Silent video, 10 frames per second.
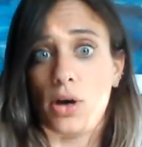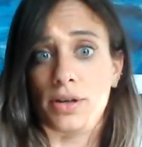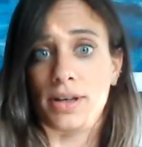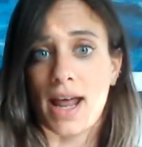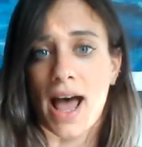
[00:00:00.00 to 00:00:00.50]

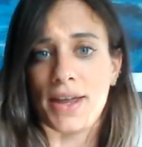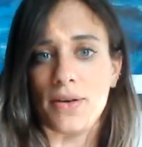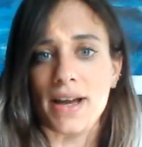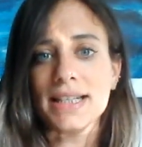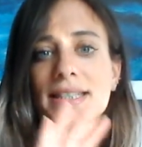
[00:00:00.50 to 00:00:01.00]
on
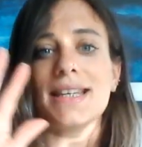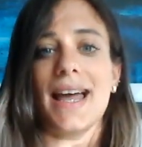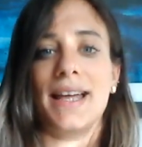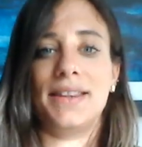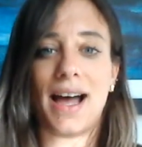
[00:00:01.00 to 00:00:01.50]
iOS
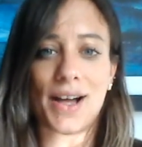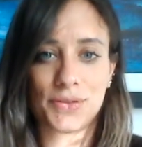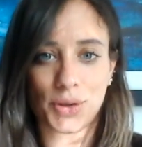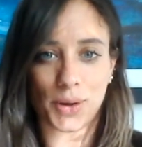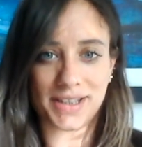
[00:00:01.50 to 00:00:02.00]
and
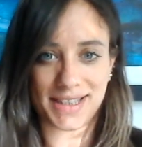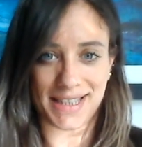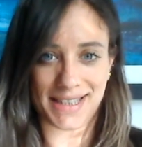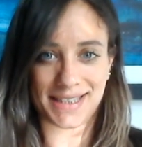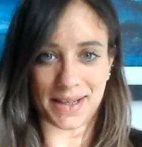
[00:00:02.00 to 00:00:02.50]
Android
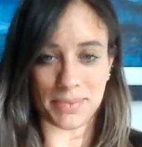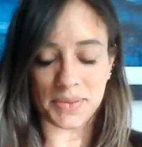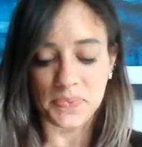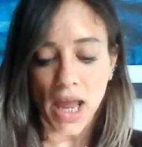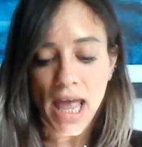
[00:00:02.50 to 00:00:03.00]

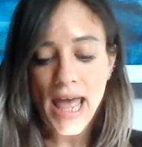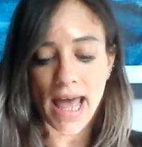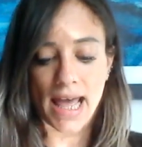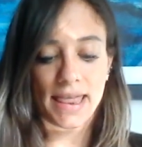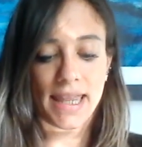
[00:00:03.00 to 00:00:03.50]
system.
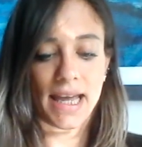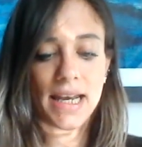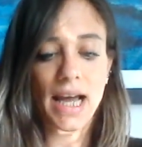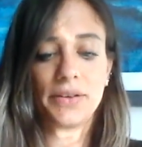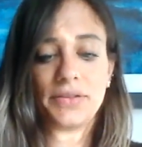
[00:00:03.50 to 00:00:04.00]
And
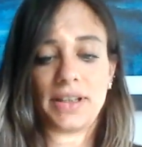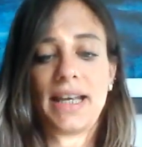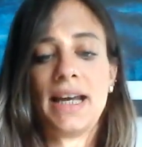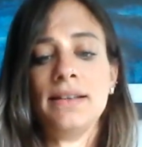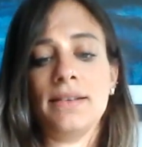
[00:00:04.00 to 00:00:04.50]
then after
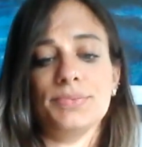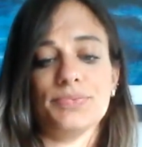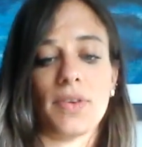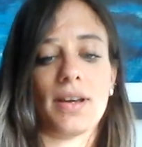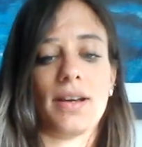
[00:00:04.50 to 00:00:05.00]

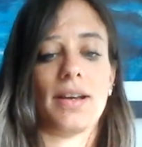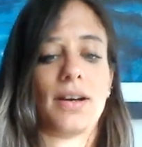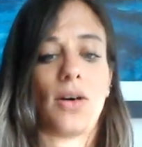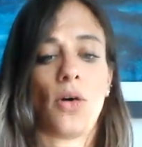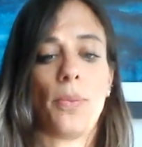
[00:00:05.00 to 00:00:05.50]
that,
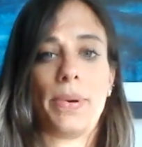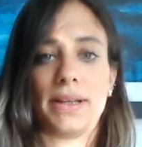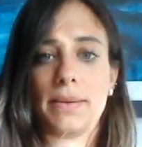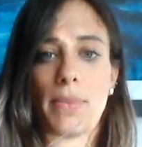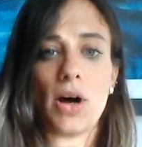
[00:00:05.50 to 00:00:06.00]

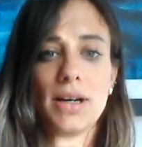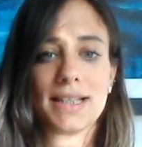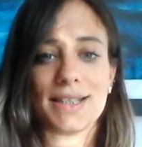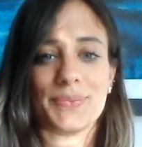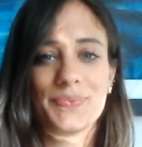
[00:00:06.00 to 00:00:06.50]
open the
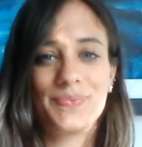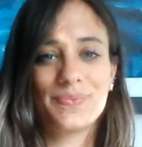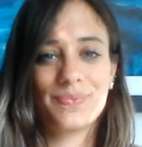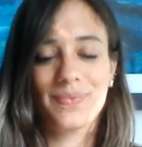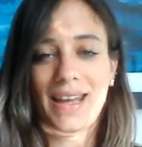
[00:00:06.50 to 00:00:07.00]
box.
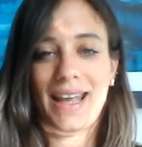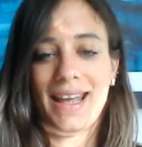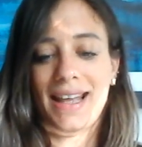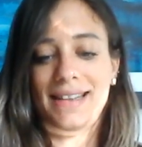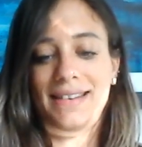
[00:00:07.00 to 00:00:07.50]

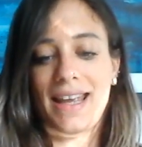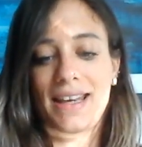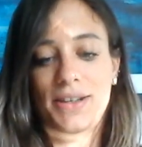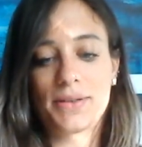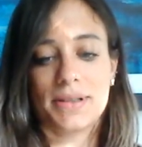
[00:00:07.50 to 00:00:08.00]

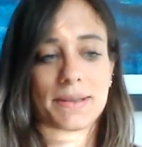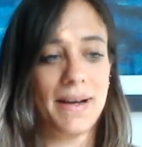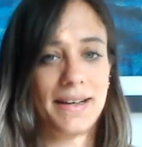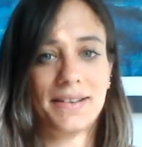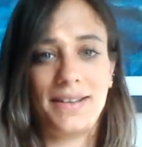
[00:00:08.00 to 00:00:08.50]
Take your
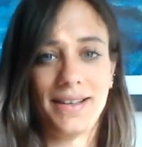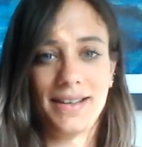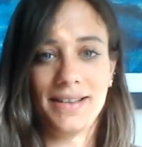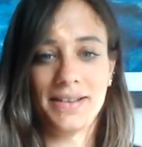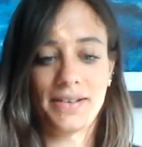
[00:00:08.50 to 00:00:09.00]
Smart
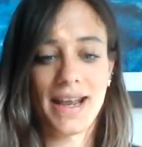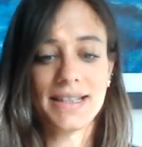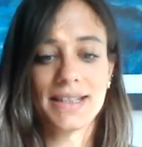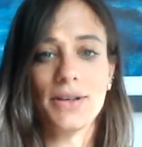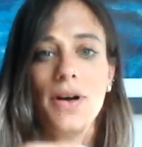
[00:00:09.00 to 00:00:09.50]

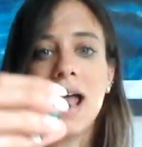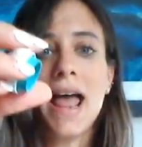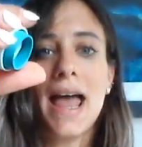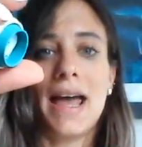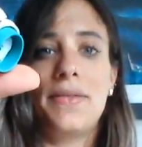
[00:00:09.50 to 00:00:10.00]
Rescue
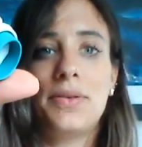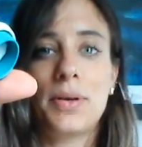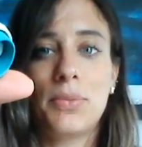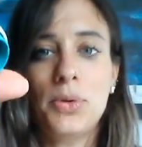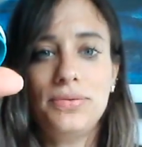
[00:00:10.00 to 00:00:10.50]
and
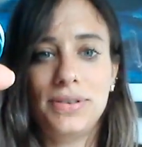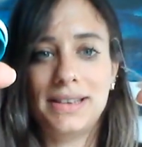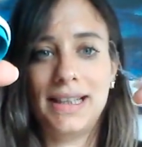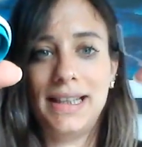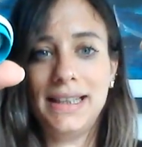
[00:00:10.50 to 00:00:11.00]
remove
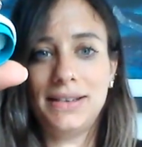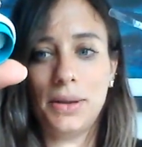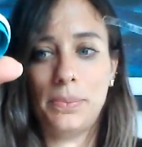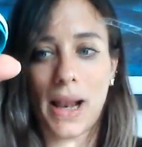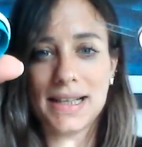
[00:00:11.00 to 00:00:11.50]
the
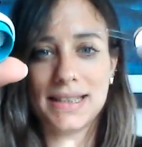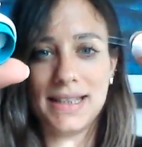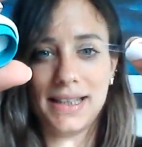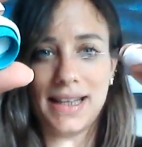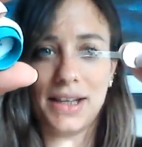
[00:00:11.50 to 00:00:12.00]
little
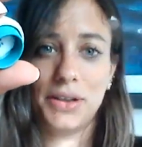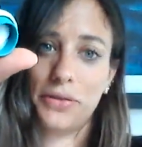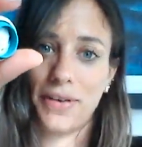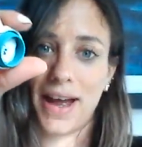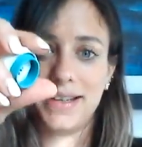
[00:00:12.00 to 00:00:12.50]
plastic that you
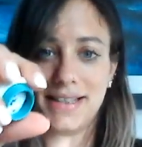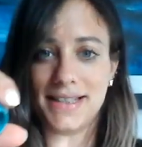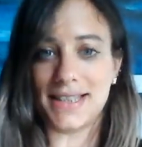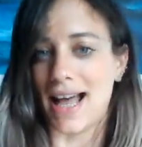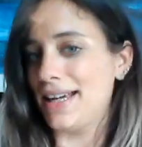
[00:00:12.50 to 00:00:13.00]
find
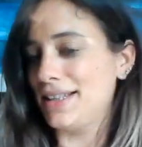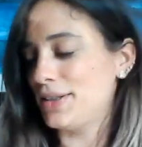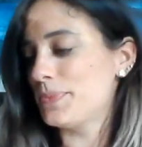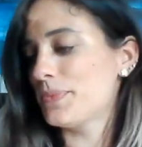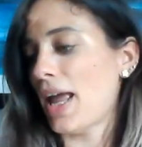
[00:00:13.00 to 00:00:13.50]

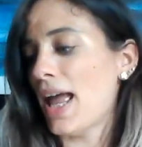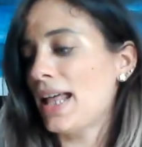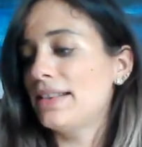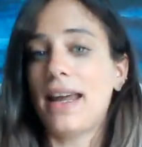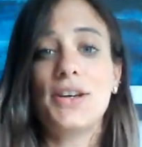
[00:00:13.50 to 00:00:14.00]
inside.
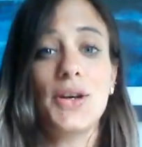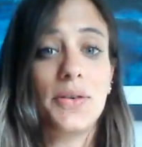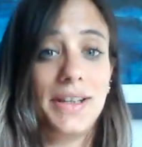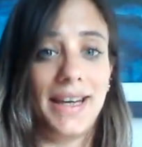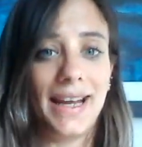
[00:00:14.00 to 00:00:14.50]
Take
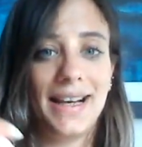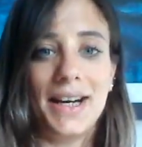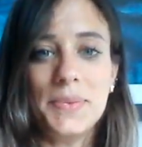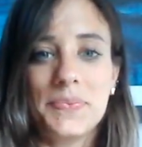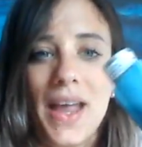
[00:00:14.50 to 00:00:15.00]
your inhaler